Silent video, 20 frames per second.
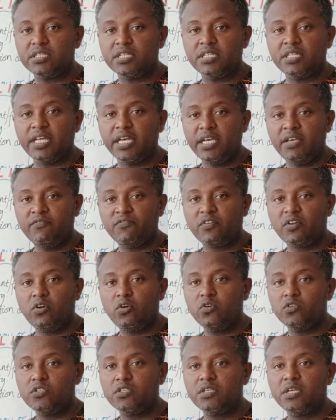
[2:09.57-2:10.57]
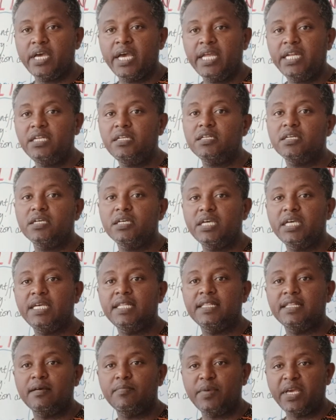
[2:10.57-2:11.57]
in the if clause and
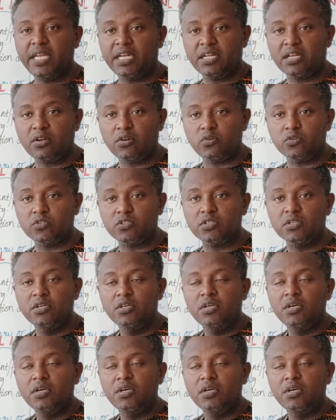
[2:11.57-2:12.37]
in the main clause.